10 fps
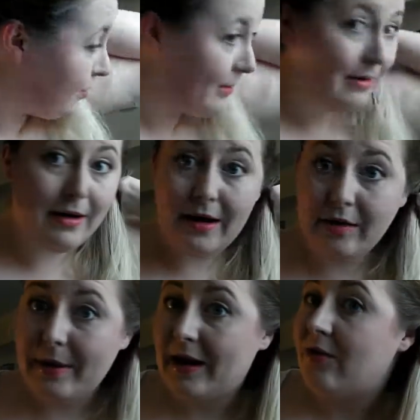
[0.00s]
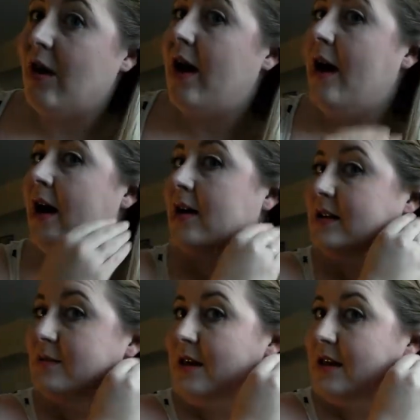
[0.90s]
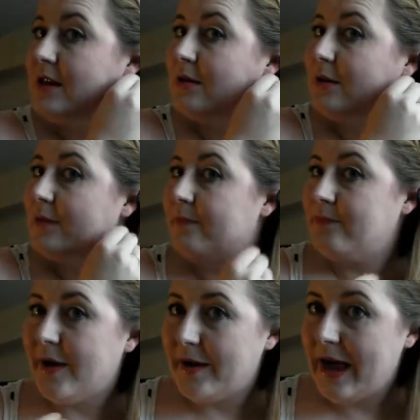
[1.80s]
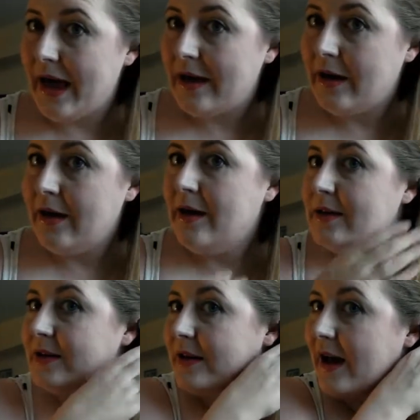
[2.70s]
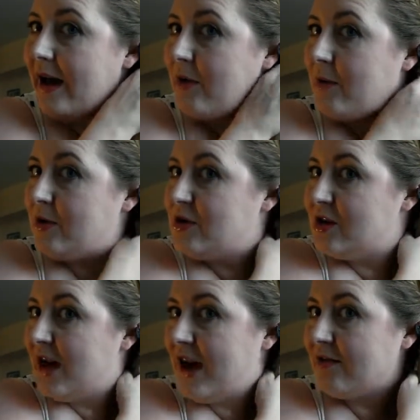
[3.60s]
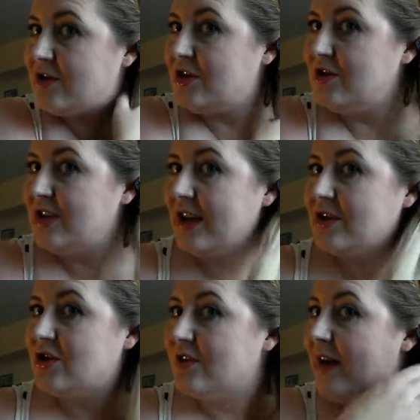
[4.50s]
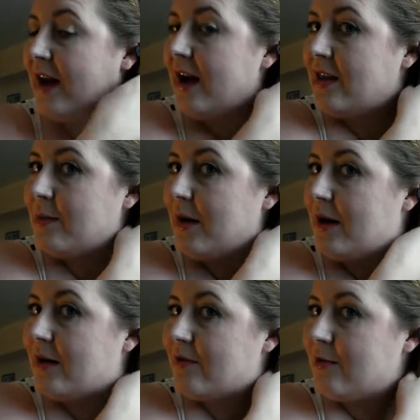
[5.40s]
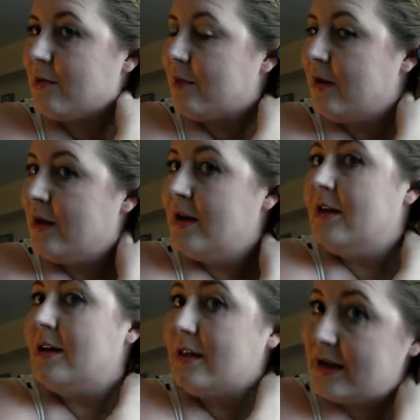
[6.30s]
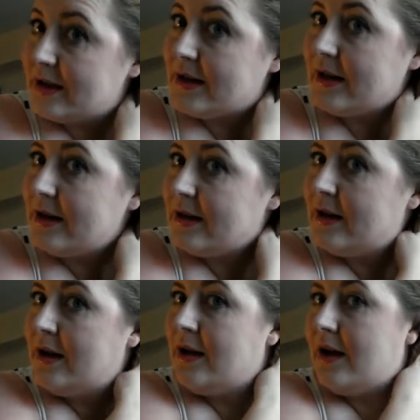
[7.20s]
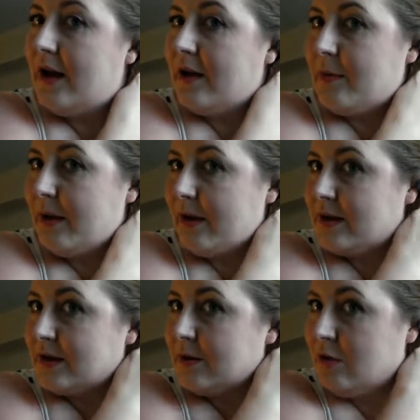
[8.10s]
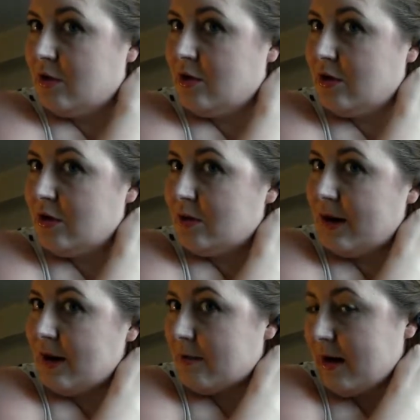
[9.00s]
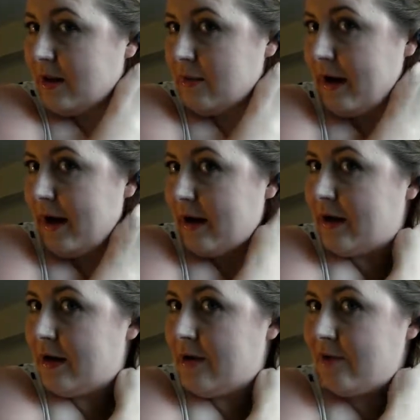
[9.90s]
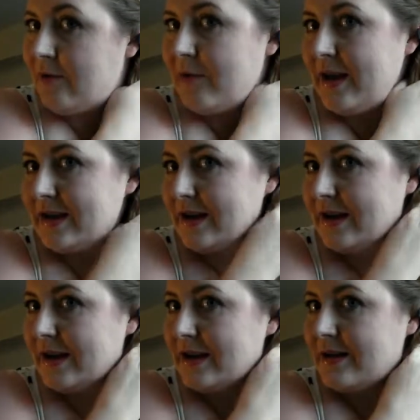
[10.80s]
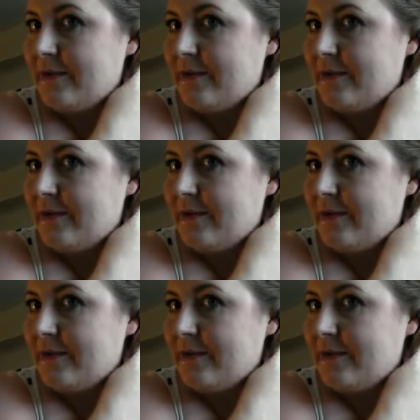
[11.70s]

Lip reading: the way around the back of your hair to meet the other one. Okay, so now we should have two sections of hair, the part from this side and the part that's come all the way around the back from that side.